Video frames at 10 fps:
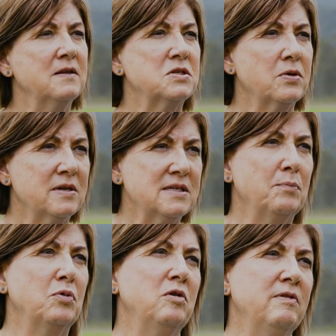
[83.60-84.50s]
the soils,
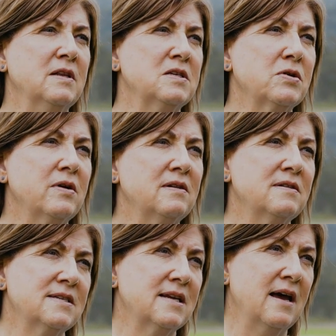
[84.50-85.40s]
improving the
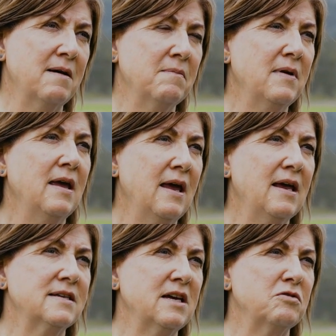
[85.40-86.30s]
soils,
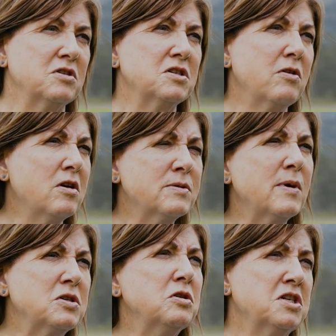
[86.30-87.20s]
etc. So those are my
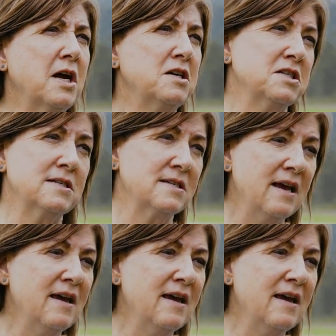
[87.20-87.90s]
two challenges.